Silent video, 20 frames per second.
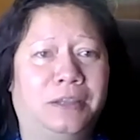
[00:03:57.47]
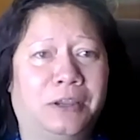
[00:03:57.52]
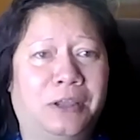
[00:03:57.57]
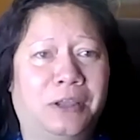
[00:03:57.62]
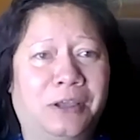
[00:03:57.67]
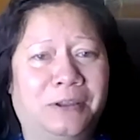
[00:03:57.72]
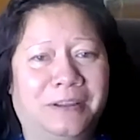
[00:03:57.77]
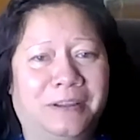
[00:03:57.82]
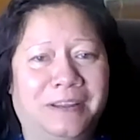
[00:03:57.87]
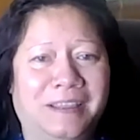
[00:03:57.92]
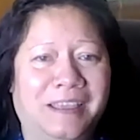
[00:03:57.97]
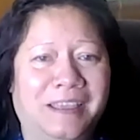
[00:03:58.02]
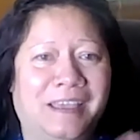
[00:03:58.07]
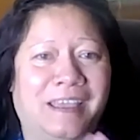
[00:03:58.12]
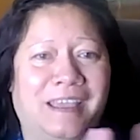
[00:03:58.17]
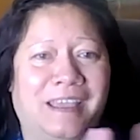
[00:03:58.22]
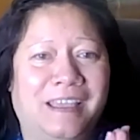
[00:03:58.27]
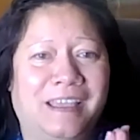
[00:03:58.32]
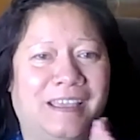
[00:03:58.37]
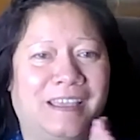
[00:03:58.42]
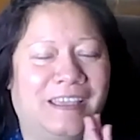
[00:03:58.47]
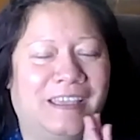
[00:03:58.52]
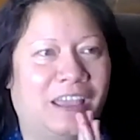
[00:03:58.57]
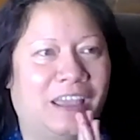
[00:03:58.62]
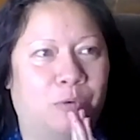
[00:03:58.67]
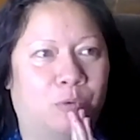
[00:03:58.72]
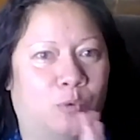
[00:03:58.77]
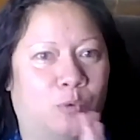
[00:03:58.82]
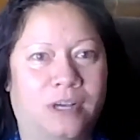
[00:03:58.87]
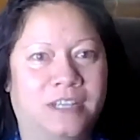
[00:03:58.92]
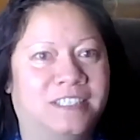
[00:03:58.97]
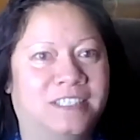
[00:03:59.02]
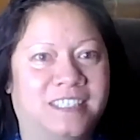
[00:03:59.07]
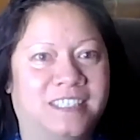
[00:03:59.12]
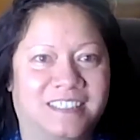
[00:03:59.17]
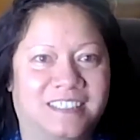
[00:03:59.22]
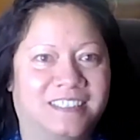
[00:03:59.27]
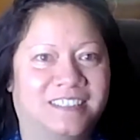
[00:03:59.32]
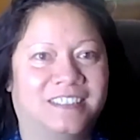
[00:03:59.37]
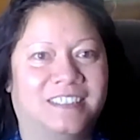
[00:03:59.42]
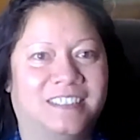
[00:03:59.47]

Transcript: You know, it wasn't